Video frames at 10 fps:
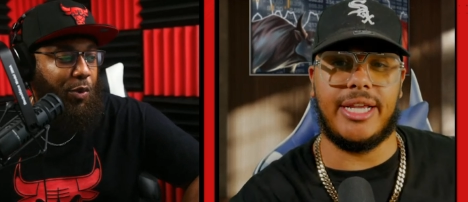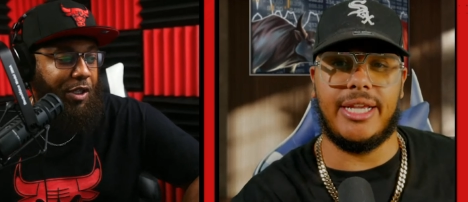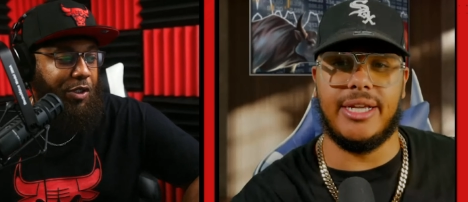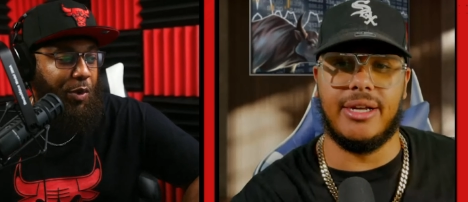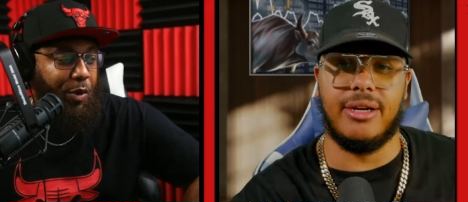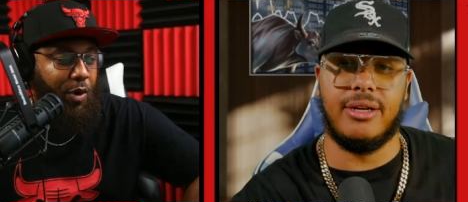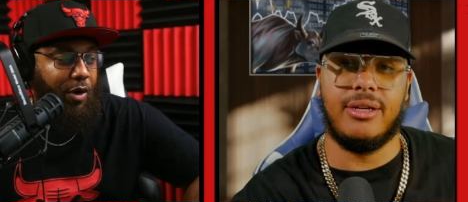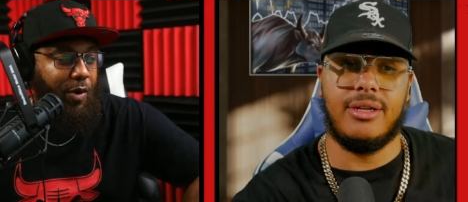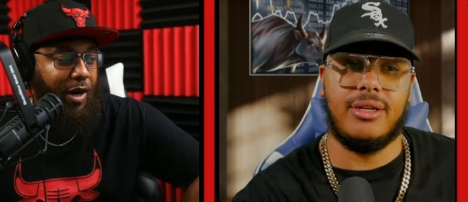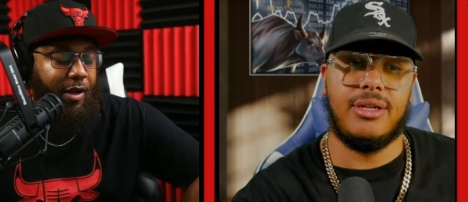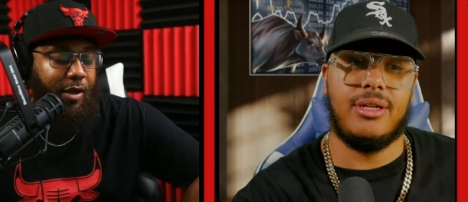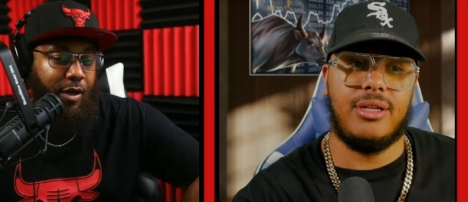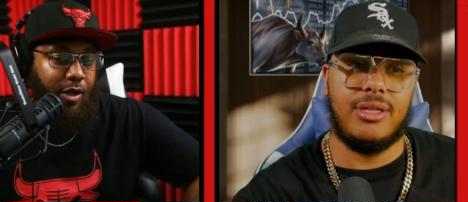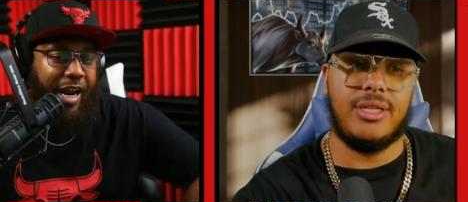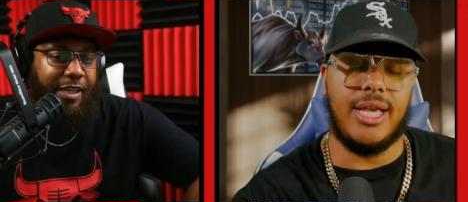Speaker 1: here. 21 right or
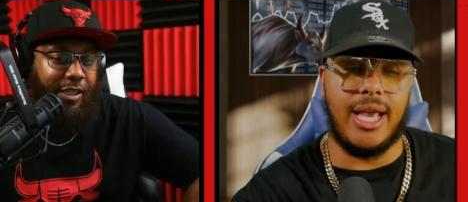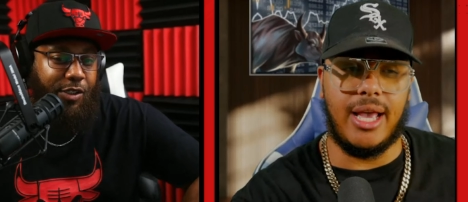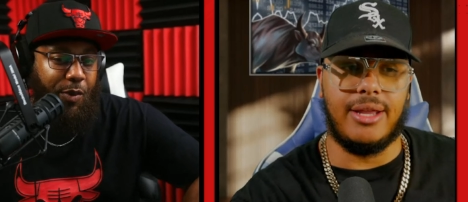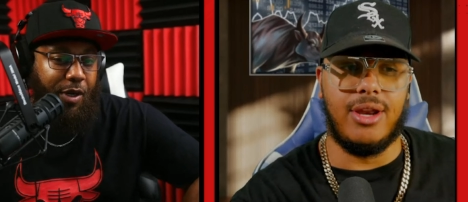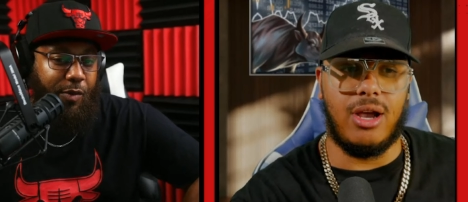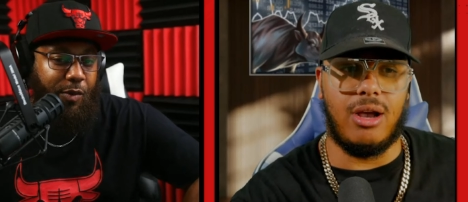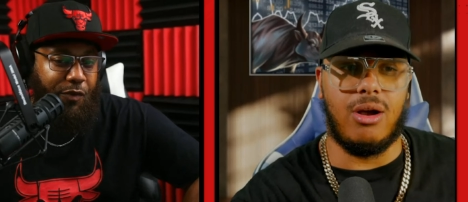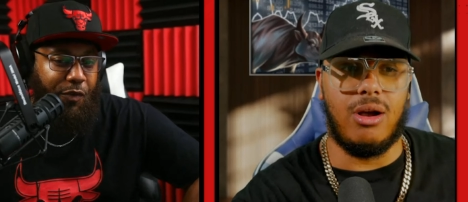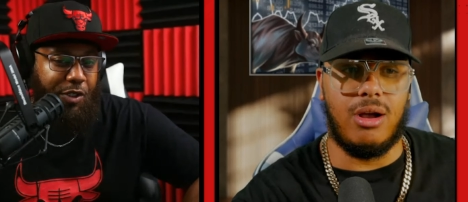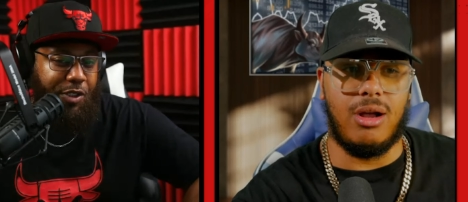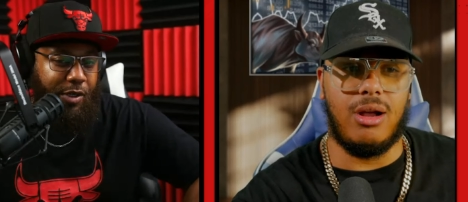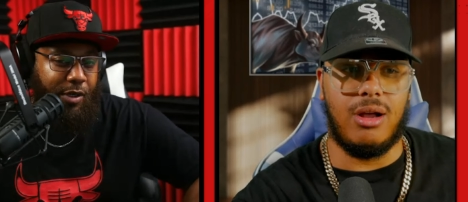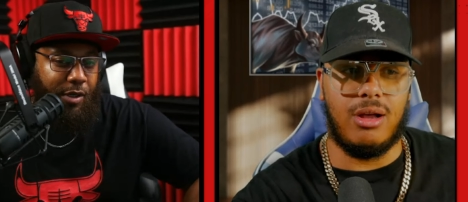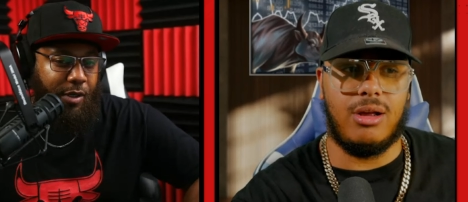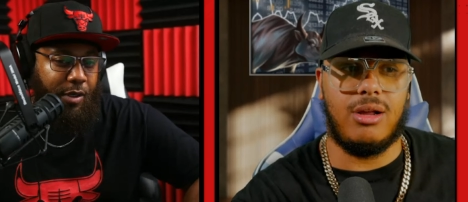1920 yeah, no. was the first year?
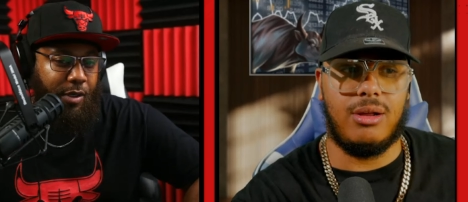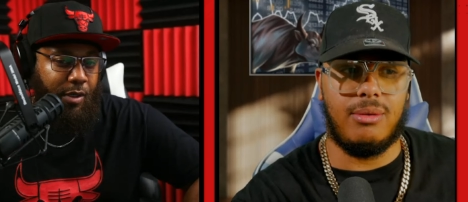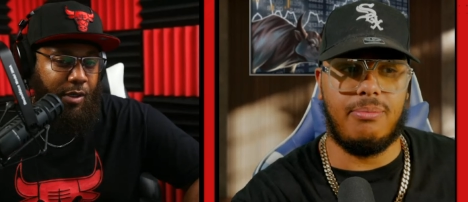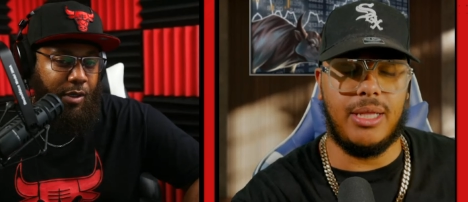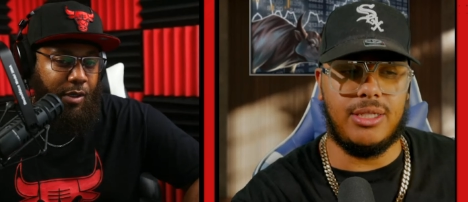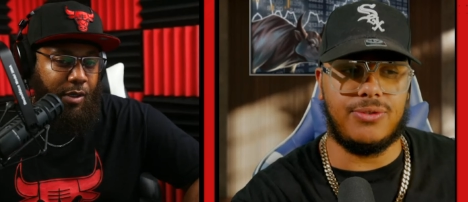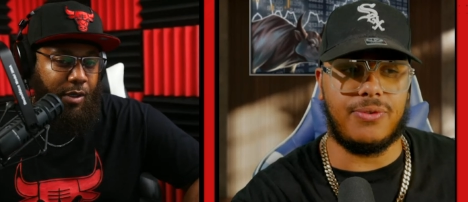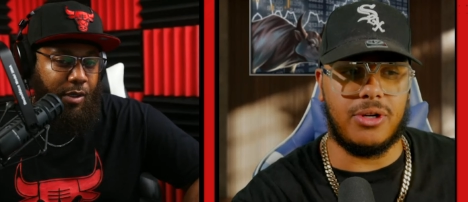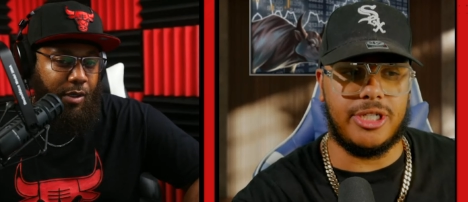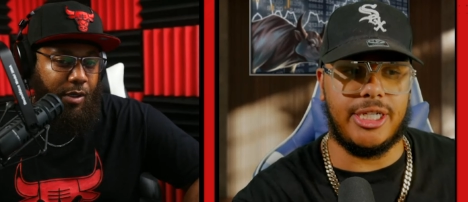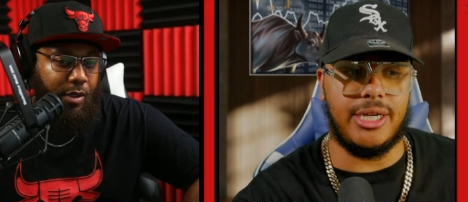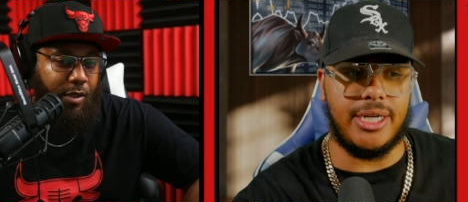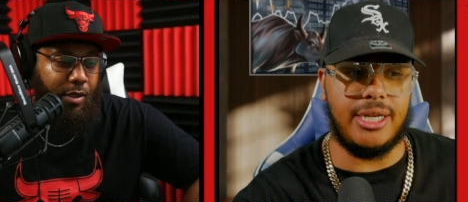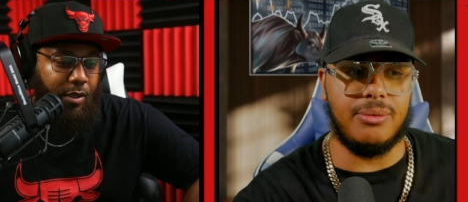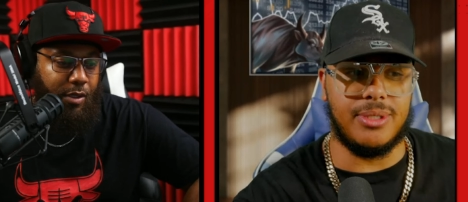
Speaker 2: Billy's first year
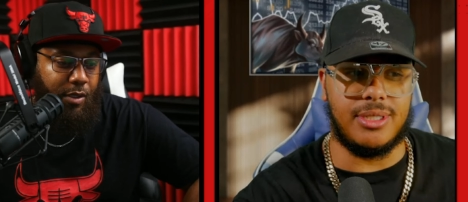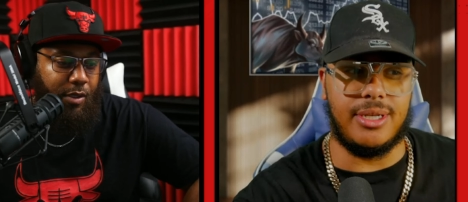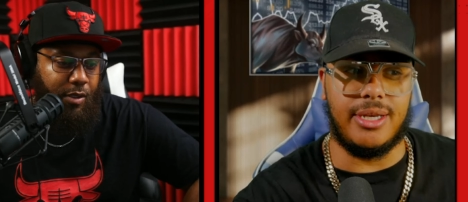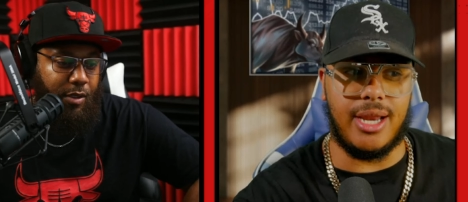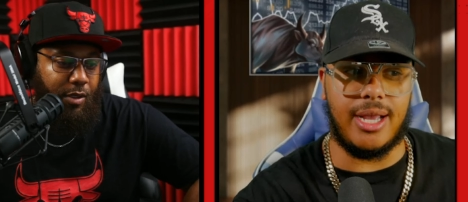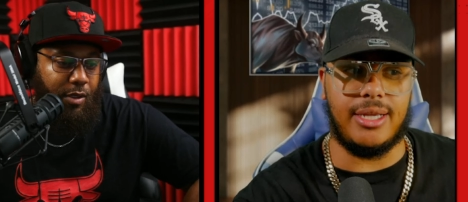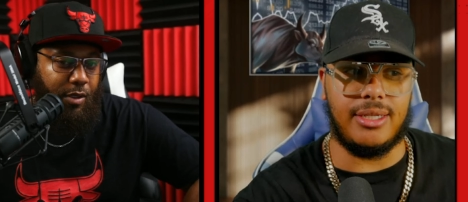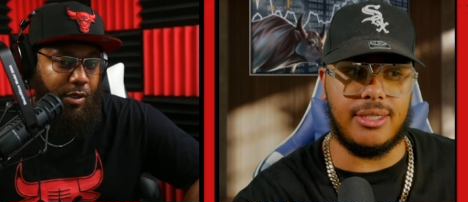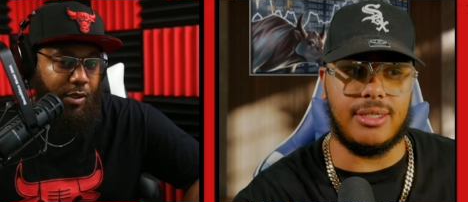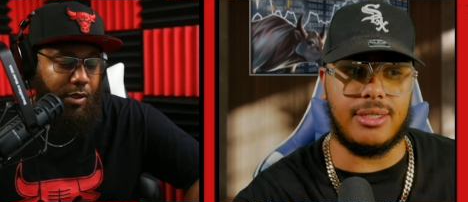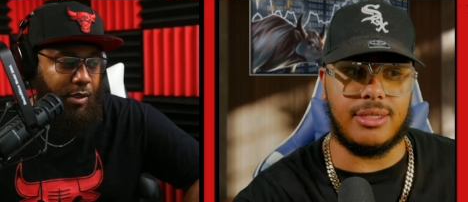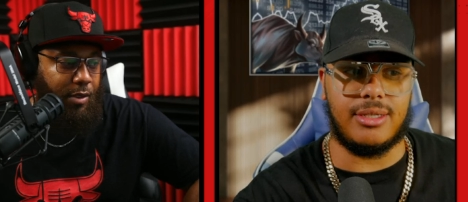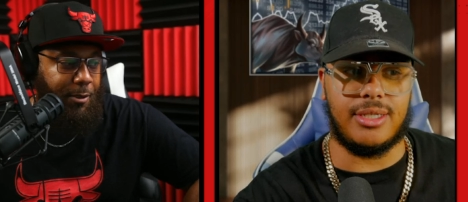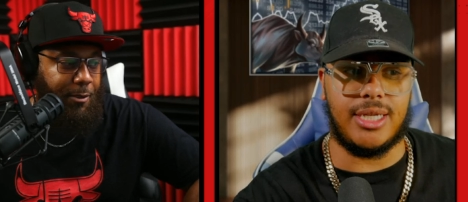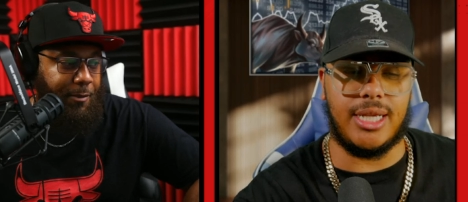here was
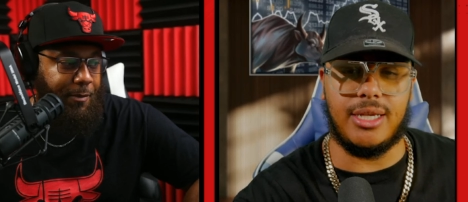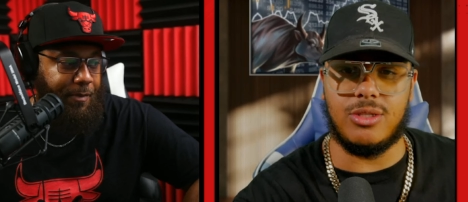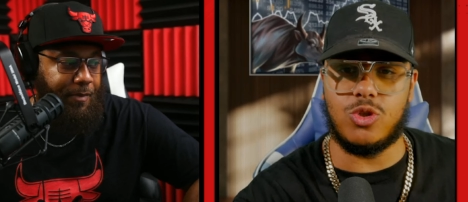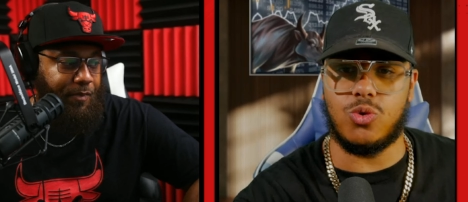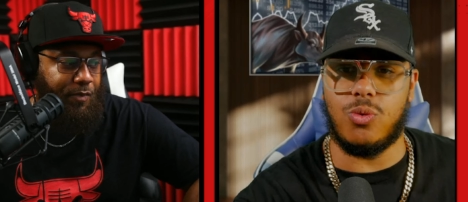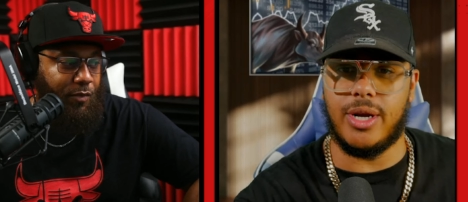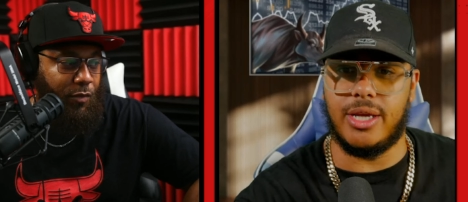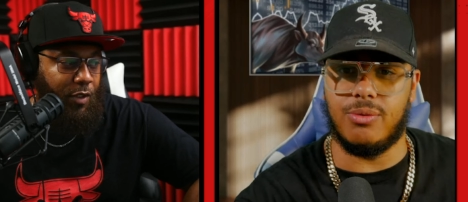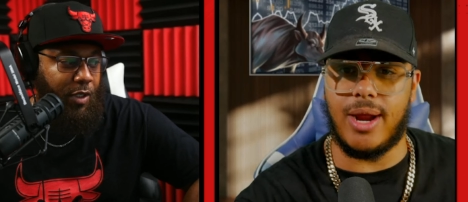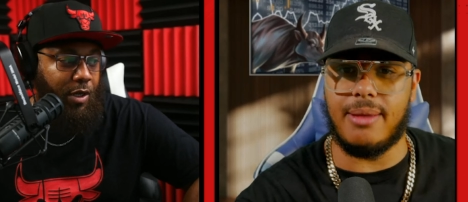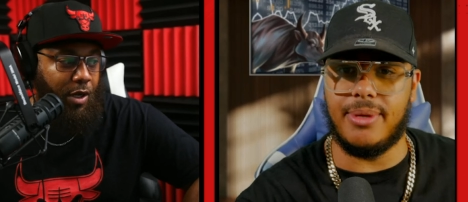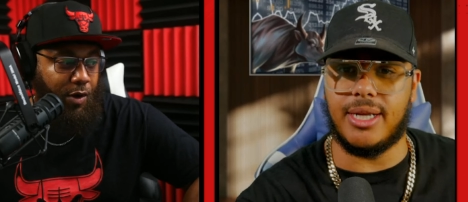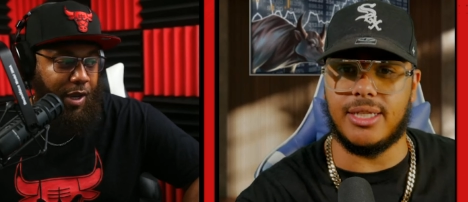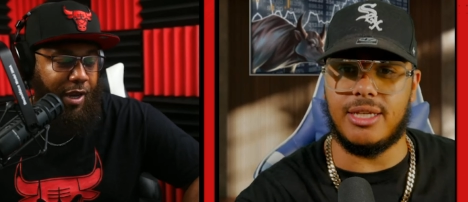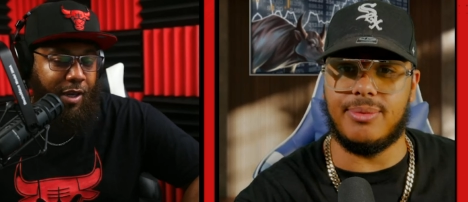1920 right because
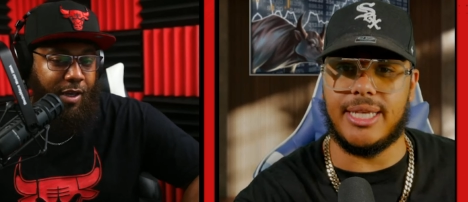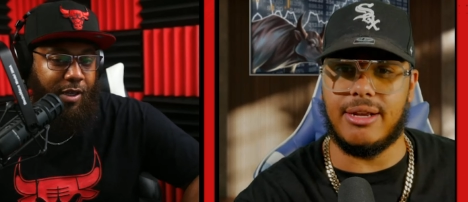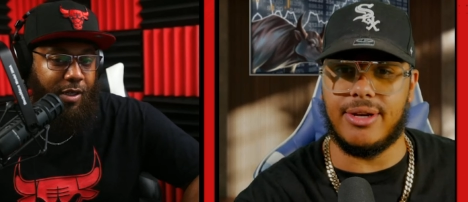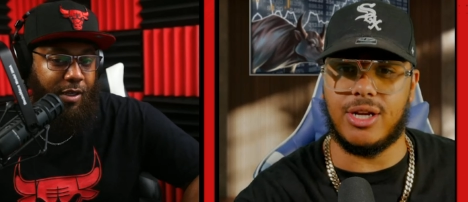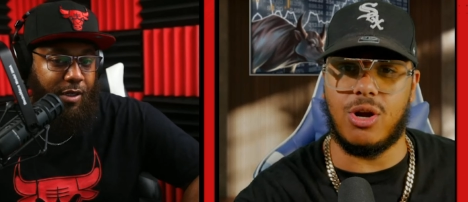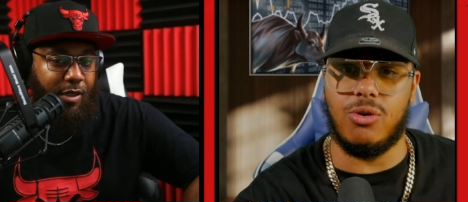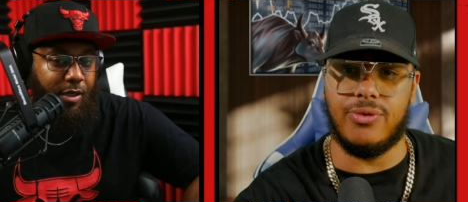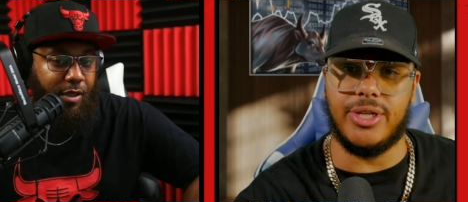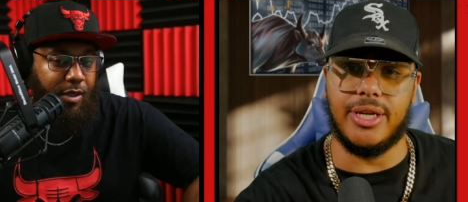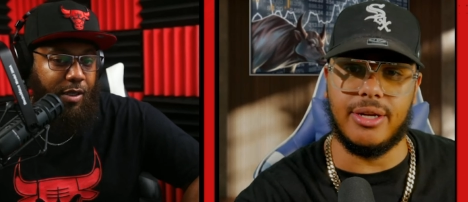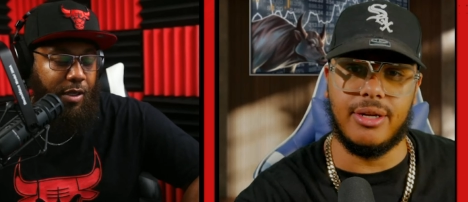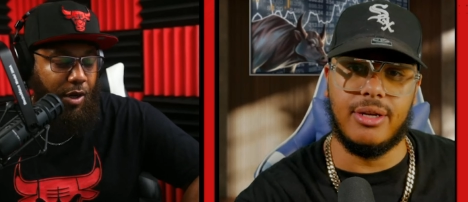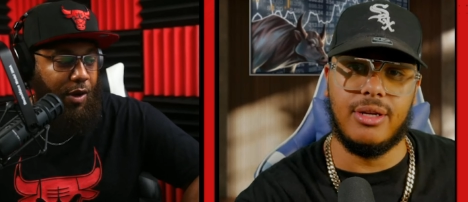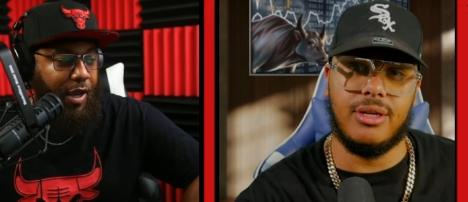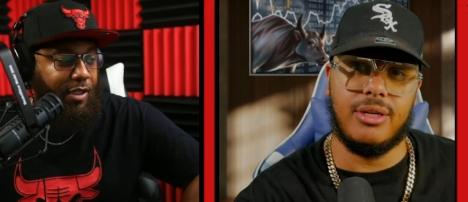okay. he was here in the COVID year.
Speaker 1: Okay, so